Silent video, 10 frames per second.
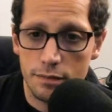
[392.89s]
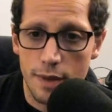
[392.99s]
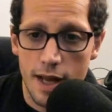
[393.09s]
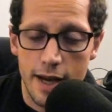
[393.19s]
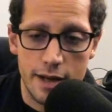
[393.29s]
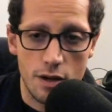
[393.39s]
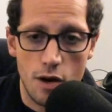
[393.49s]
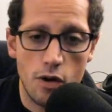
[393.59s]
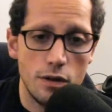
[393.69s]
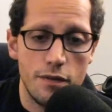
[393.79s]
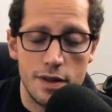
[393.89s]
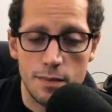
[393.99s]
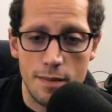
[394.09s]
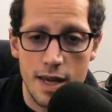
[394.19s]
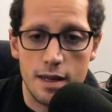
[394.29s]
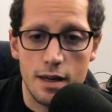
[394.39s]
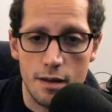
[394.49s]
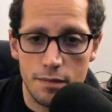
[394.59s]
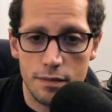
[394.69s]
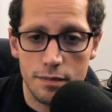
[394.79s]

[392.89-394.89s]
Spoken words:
behind all of his makeup,